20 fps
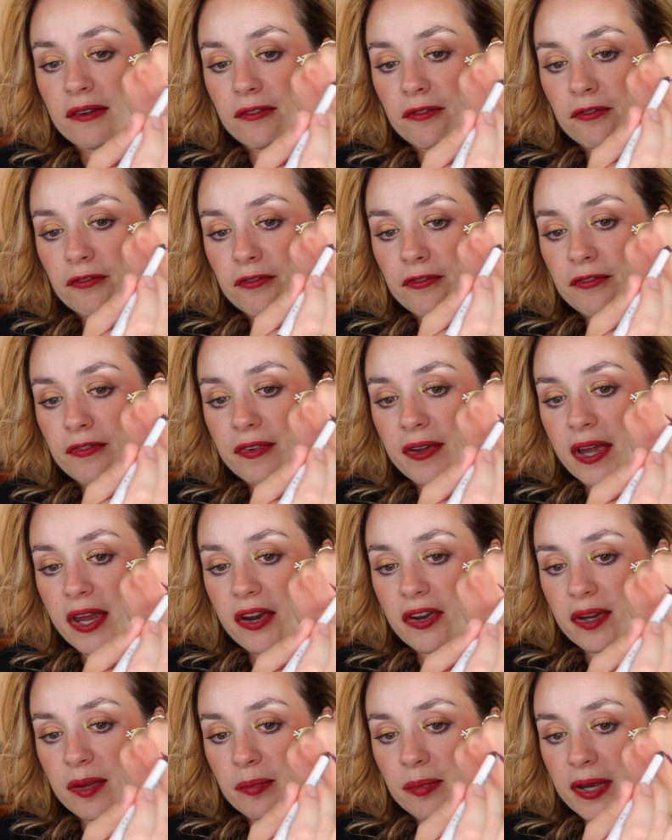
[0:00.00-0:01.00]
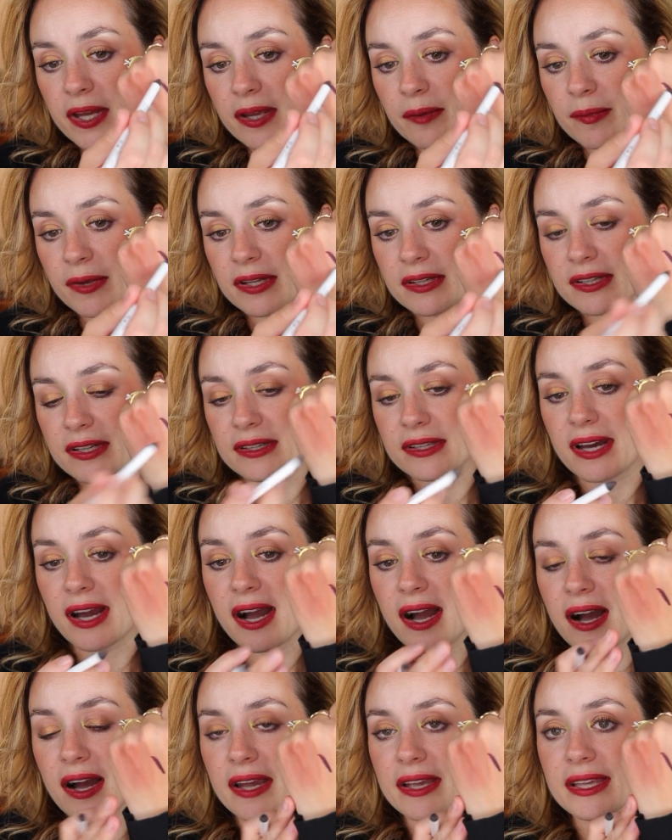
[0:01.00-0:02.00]
Very pigmented.
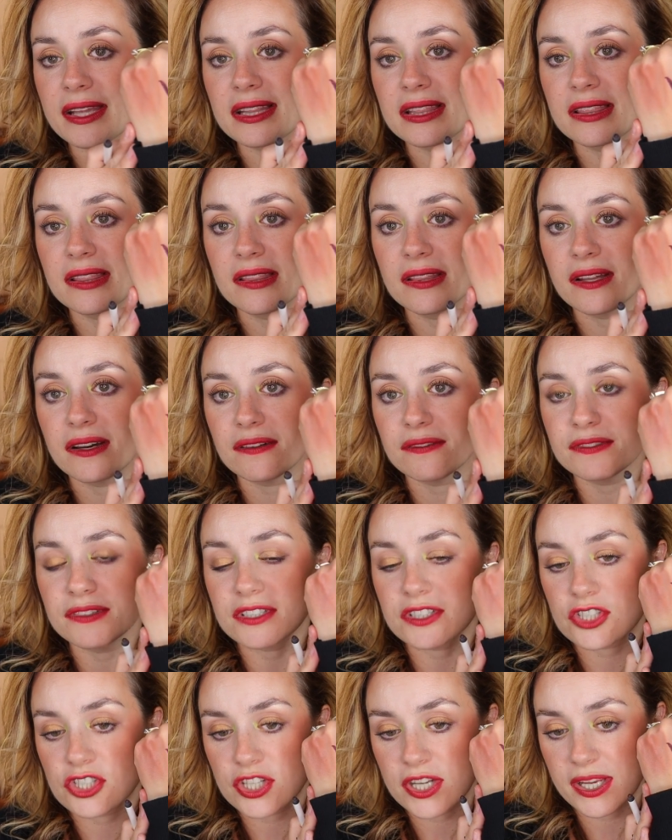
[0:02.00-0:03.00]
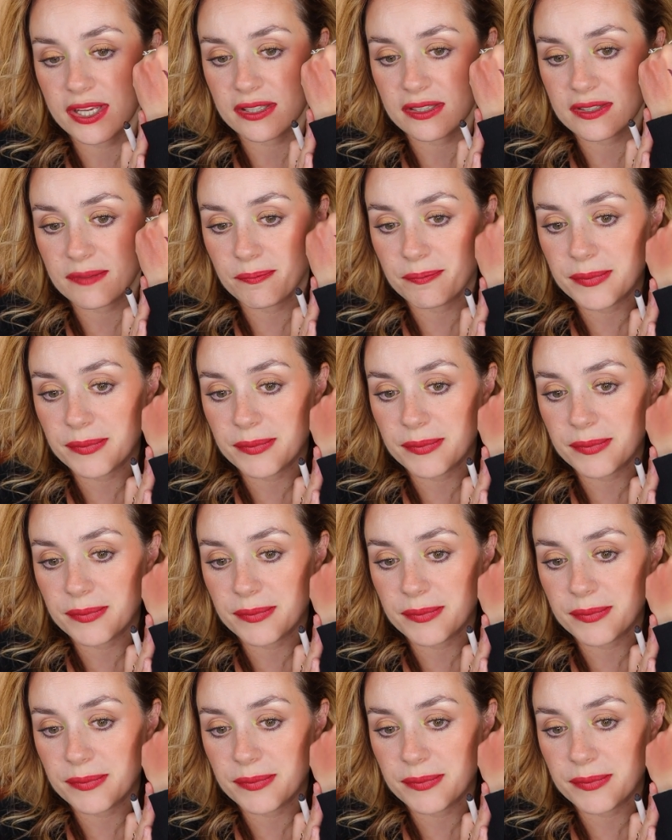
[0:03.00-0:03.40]
I love the shade.